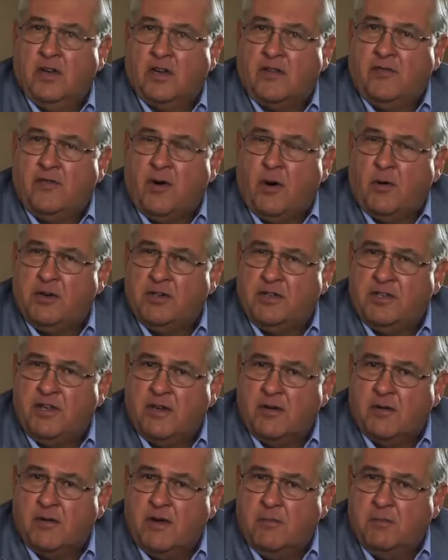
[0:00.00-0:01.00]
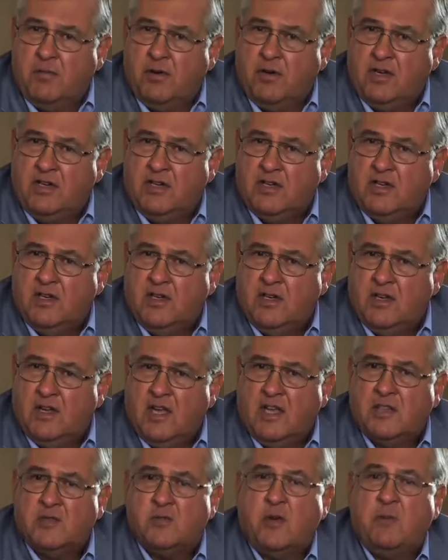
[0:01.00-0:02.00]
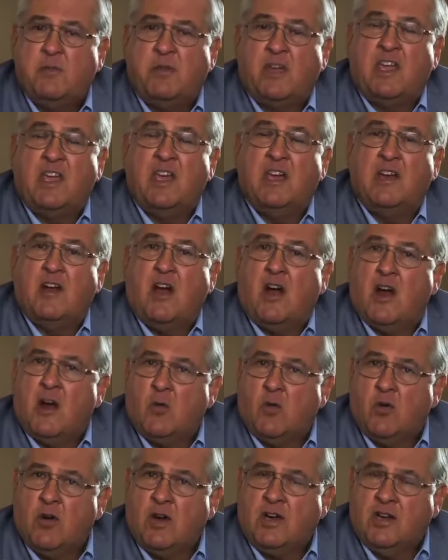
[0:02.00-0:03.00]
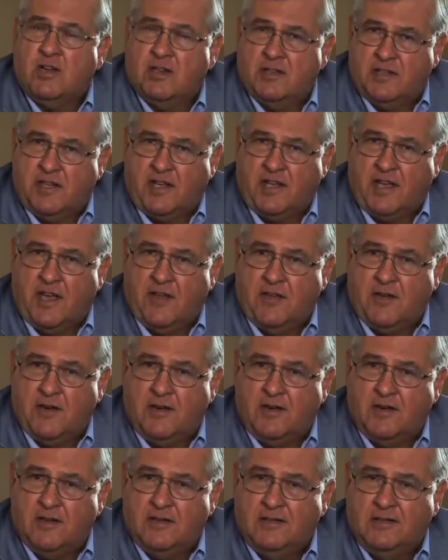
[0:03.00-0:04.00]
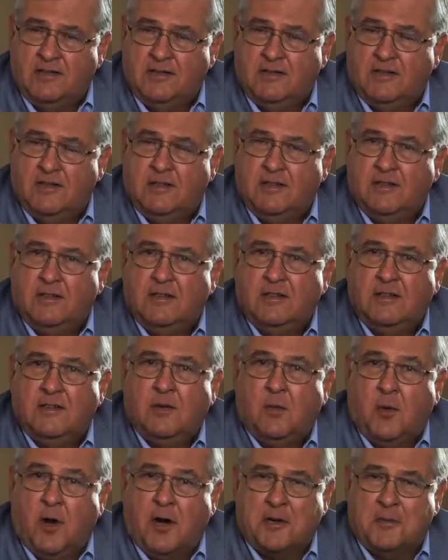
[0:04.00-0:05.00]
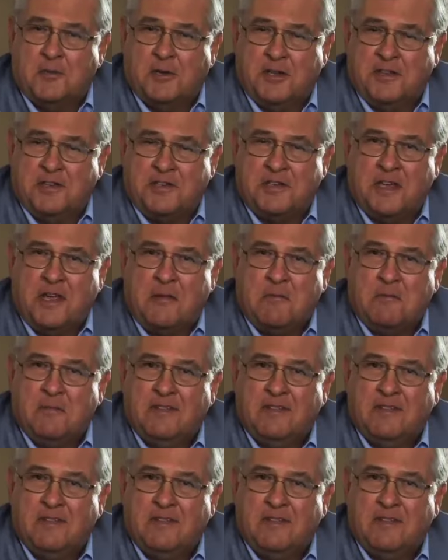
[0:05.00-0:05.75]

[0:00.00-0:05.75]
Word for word: look forward to your input as we begin our work together. Welcome to the team.